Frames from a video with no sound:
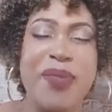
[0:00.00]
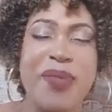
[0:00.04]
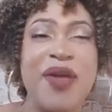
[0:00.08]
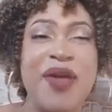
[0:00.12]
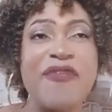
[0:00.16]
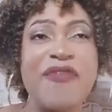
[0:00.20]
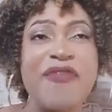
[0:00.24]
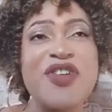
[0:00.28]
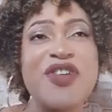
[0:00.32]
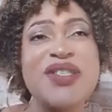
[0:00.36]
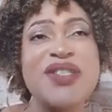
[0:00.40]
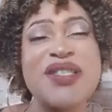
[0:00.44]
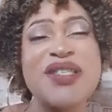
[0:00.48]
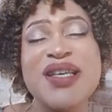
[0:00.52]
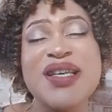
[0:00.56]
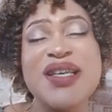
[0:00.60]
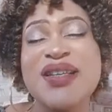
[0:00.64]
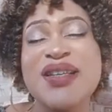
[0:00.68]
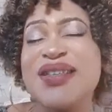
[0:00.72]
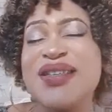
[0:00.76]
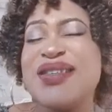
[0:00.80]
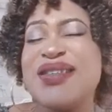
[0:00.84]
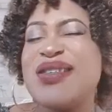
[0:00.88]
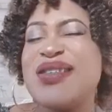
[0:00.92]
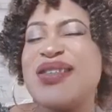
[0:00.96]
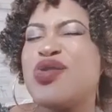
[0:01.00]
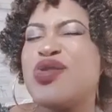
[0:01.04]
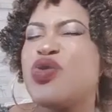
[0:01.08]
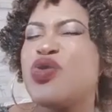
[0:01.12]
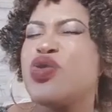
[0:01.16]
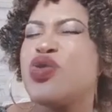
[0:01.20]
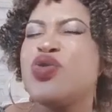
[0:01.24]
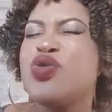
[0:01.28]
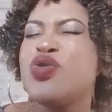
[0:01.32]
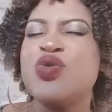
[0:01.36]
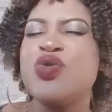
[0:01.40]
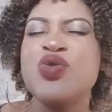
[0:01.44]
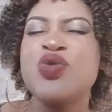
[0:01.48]
Maybe if your skin is
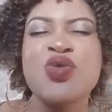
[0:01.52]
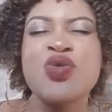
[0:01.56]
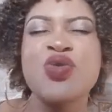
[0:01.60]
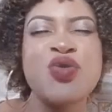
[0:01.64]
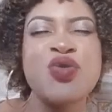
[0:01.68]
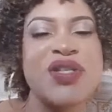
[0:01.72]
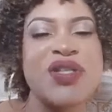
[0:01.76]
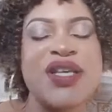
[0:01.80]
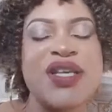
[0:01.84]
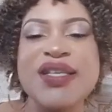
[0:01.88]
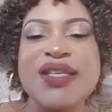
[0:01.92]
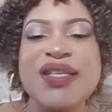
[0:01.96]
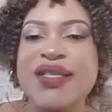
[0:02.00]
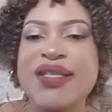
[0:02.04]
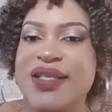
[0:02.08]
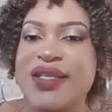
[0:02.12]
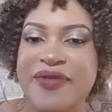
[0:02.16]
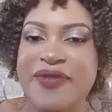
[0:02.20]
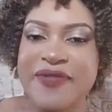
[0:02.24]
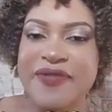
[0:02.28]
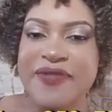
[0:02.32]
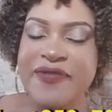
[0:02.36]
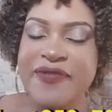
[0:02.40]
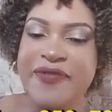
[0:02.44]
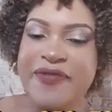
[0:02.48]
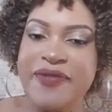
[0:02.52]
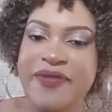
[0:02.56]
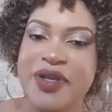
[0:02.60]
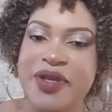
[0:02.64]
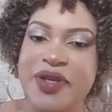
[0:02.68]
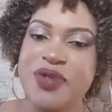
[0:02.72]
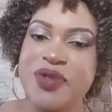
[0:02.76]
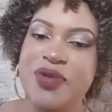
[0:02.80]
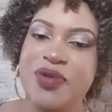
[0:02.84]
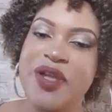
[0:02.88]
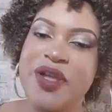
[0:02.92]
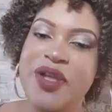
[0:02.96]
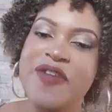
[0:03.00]
too sensitive,
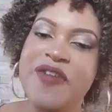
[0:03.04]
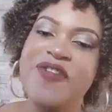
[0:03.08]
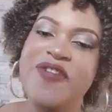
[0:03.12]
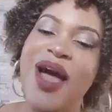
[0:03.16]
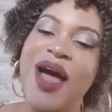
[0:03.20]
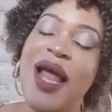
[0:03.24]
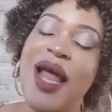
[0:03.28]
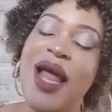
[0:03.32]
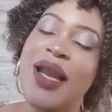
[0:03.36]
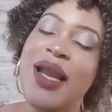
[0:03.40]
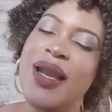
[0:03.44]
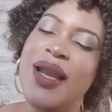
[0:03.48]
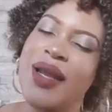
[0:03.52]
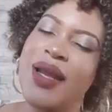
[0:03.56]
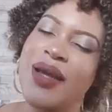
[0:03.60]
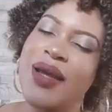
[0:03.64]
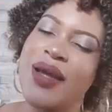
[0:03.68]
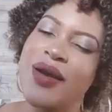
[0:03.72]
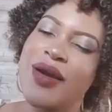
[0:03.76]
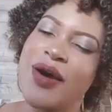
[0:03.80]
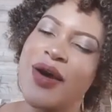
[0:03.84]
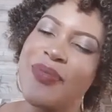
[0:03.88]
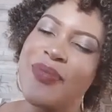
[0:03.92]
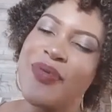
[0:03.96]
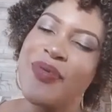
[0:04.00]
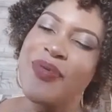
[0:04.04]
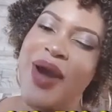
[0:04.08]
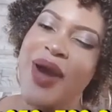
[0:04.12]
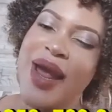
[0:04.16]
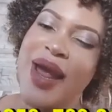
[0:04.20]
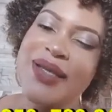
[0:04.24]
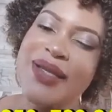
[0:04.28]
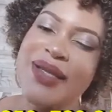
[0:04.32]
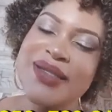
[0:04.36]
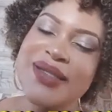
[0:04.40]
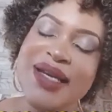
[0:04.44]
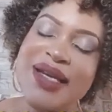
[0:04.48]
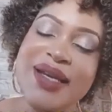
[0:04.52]
it will give you a little
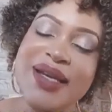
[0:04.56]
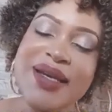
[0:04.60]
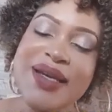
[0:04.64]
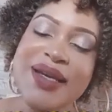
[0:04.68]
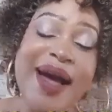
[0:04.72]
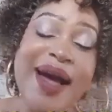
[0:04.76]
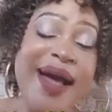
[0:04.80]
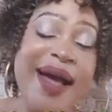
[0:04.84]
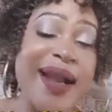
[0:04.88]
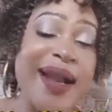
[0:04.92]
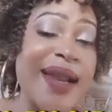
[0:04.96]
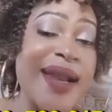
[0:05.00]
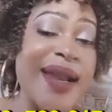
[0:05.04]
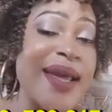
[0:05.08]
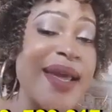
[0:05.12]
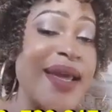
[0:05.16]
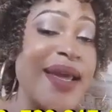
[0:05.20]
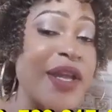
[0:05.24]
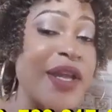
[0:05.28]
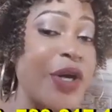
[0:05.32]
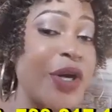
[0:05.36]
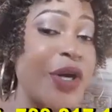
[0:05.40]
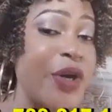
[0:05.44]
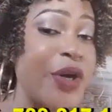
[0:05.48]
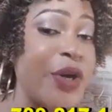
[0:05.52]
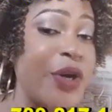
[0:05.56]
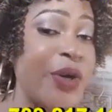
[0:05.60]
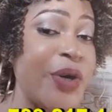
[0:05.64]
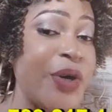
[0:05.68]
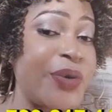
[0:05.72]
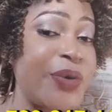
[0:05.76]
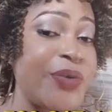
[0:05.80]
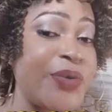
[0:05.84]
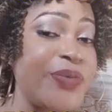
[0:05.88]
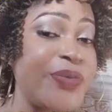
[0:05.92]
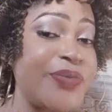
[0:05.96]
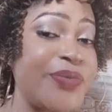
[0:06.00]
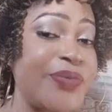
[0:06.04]
brightening, a
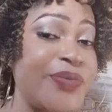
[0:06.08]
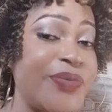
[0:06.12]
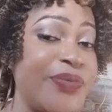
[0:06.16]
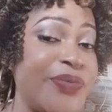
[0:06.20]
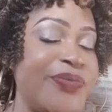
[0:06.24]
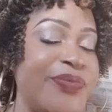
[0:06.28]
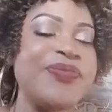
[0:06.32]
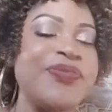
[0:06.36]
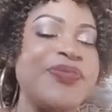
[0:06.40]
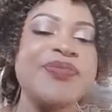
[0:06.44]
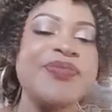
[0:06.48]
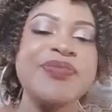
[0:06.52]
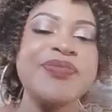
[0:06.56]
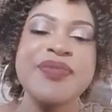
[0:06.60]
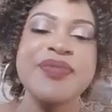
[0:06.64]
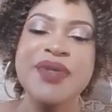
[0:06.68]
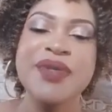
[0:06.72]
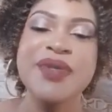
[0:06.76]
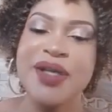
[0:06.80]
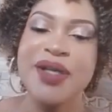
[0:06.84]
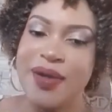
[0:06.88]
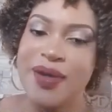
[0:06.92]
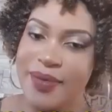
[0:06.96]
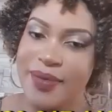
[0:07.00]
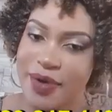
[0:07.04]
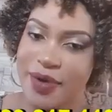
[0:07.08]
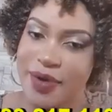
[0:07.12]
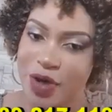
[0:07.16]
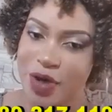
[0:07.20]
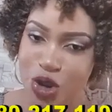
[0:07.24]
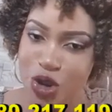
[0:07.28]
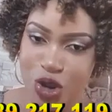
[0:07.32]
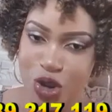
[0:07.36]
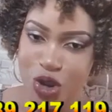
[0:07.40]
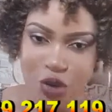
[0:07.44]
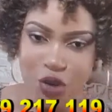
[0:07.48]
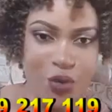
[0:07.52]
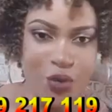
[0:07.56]
little,
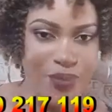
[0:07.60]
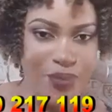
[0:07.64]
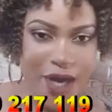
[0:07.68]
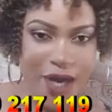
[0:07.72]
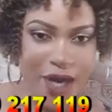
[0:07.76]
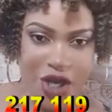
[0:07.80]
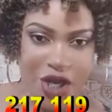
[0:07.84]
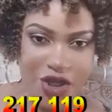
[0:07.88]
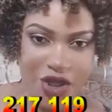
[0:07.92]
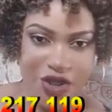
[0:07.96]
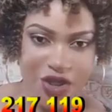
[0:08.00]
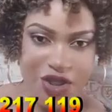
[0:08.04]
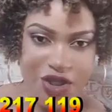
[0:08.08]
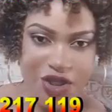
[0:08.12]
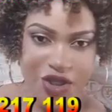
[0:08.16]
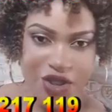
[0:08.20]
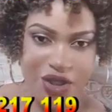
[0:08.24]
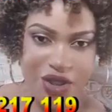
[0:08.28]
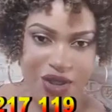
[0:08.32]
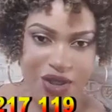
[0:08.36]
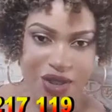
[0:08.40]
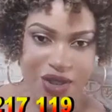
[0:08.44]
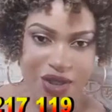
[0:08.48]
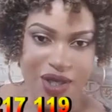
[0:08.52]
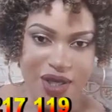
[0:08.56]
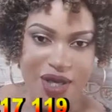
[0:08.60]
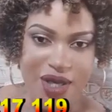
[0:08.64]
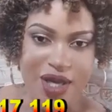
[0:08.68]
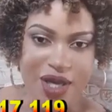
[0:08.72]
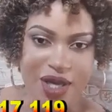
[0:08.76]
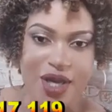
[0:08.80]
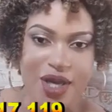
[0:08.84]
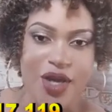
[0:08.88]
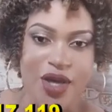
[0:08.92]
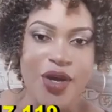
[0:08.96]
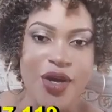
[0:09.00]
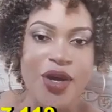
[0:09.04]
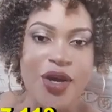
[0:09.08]
not too much.
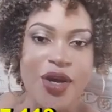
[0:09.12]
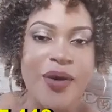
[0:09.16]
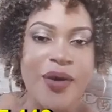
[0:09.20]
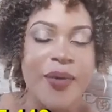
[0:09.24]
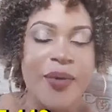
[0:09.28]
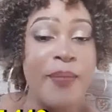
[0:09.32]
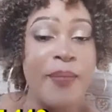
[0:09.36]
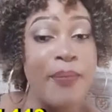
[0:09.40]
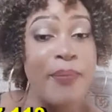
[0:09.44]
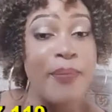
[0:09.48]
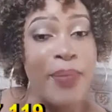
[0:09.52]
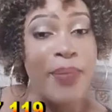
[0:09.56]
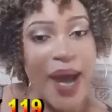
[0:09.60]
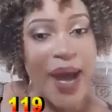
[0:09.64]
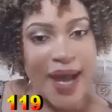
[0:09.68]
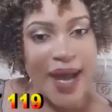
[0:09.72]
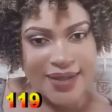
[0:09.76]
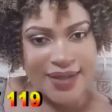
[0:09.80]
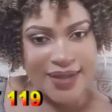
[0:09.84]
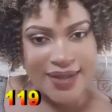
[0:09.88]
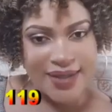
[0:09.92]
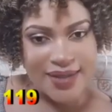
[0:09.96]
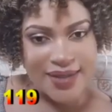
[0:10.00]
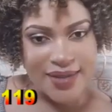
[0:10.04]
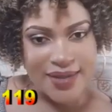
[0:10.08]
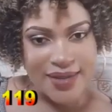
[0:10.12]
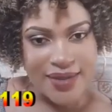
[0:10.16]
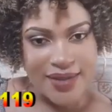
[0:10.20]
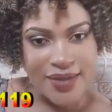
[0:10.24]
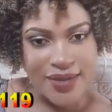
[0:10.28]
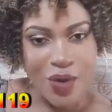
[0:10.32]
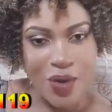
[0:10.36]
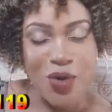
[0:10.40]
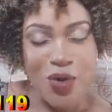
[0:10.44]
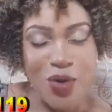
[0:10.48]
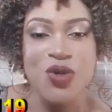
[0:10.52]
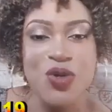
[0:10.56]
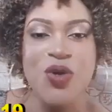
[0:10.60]
But
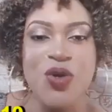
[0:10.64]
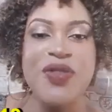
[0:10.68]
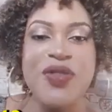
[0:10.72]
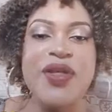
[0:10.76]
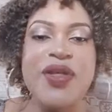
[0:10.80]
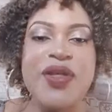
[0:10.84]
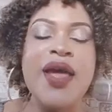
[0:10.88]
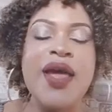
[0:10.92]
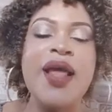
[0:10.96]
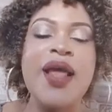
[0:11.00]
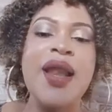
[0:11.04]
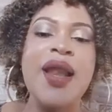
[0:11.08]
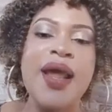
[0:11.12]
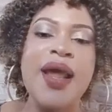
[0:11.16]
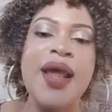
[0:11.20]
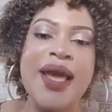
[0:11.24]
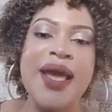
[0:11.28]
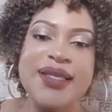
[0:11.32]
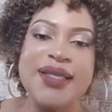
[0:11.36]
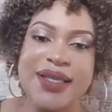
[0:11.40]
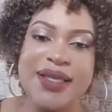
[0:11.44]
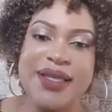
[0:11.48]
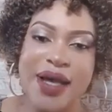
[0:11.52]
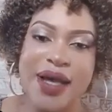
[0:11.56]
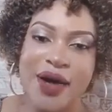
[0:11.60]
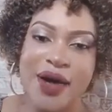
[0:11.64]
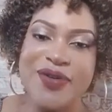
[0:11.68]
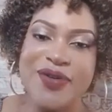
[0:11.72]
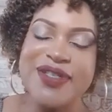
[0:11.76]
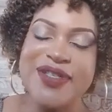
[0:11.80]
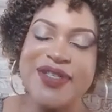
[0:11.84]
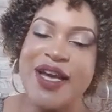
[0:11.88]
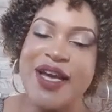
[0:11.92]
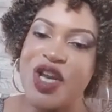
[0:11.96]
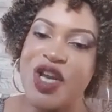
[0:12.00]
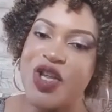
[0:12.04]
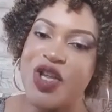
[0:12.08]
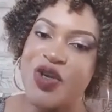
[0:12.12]
also the light girls
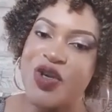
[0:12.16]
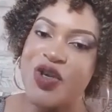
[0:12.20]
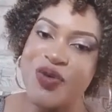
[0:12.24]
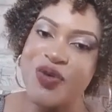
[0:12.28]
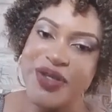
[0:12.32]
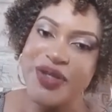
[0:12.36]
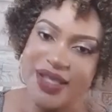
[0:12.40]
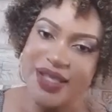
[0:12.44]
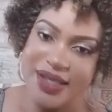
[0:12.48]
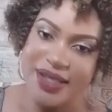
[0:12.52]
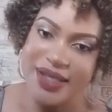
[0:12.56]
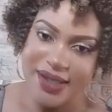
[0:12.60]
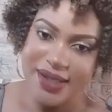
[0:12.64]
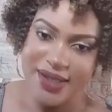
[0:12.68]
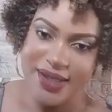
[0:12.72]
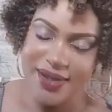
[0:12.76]
can use it.